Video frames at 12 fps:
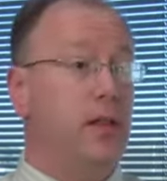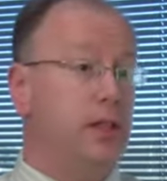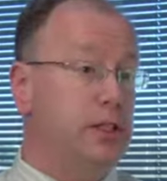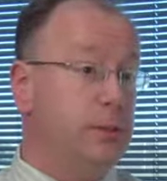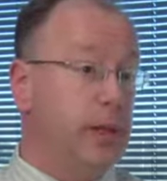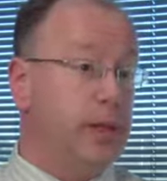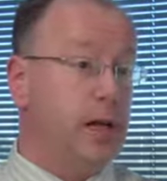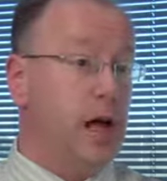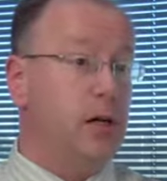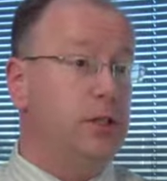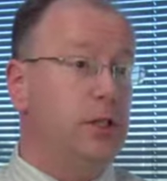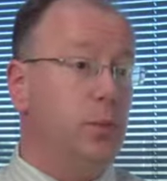This
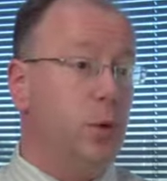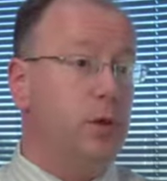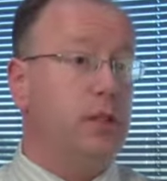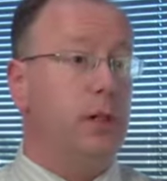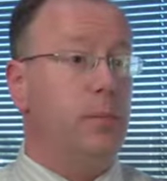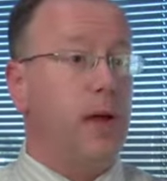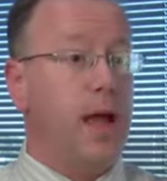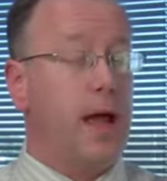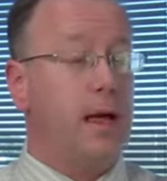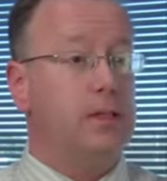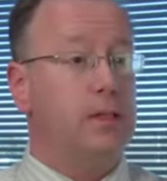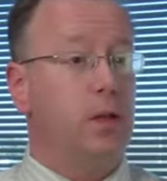methodology worked in the
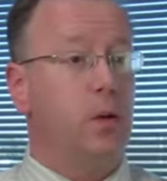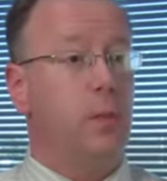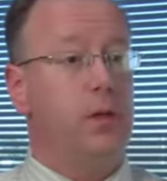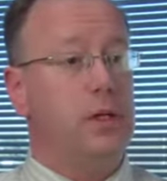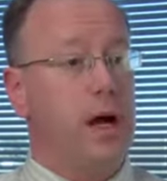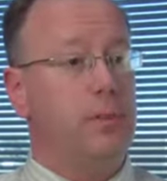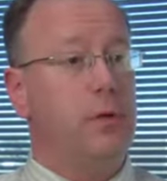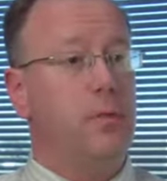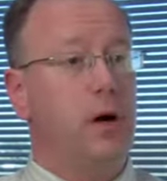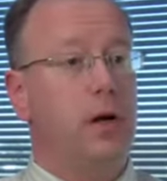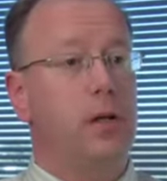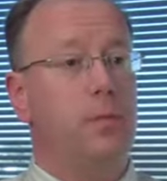past when
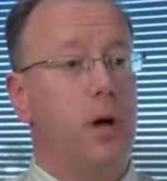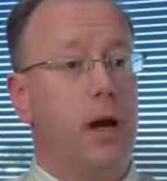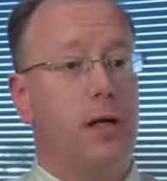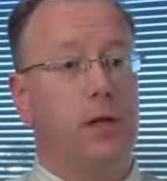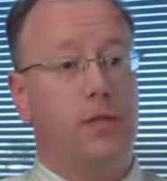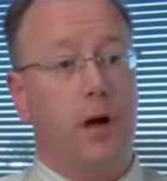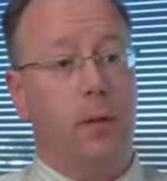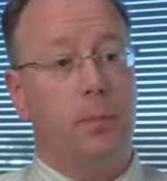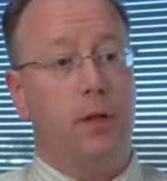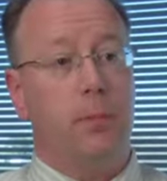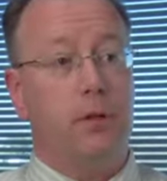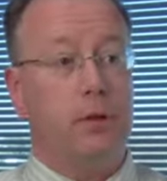time-to-market product
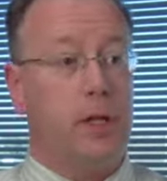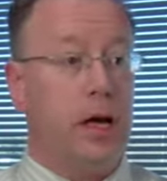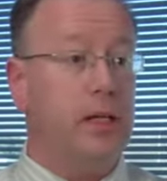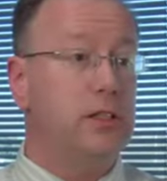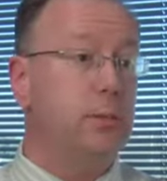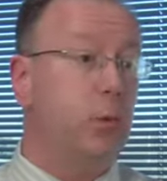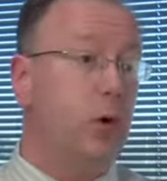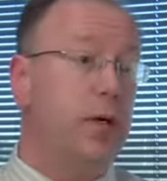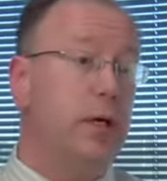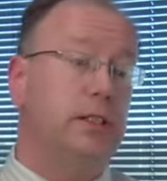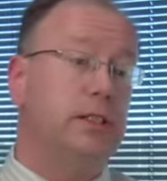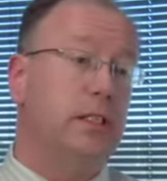development was not as
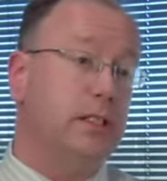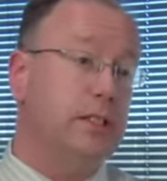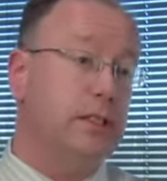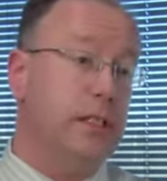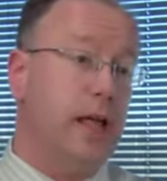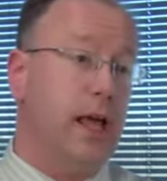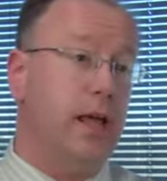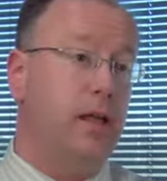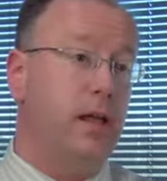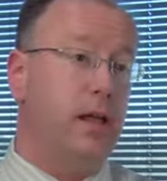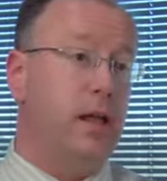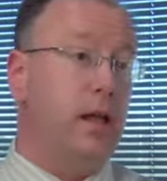important as it is today,
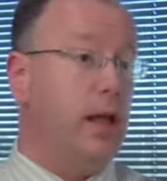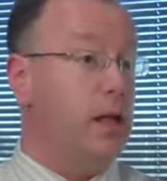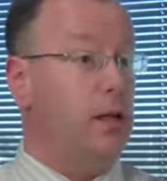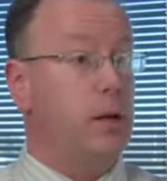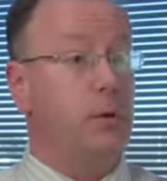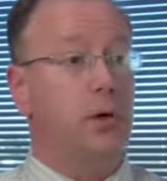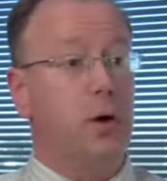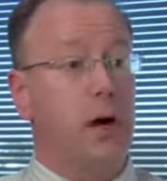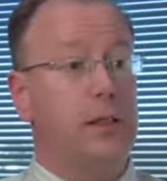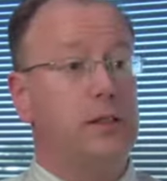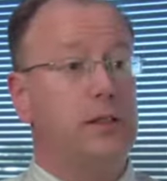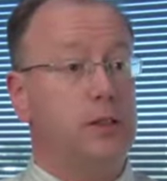and labor
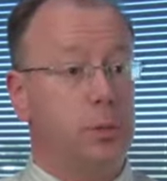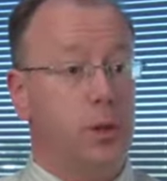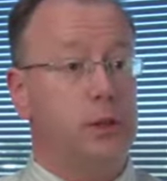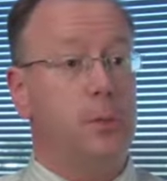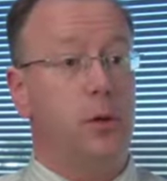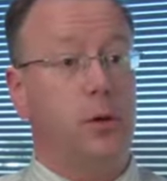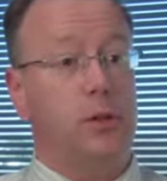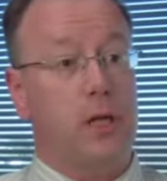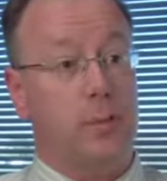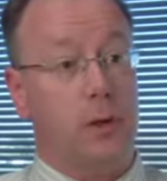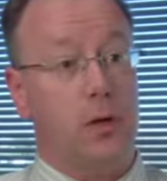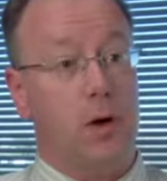costs as well as
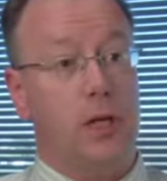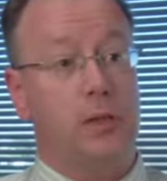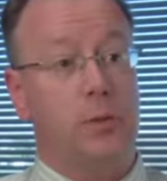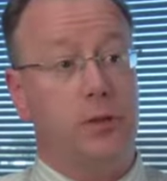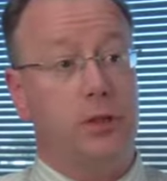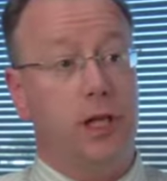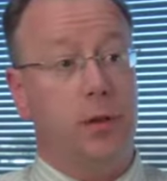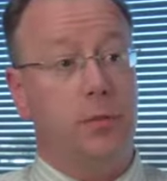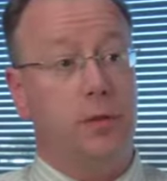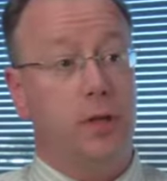prototyping costs were cheap.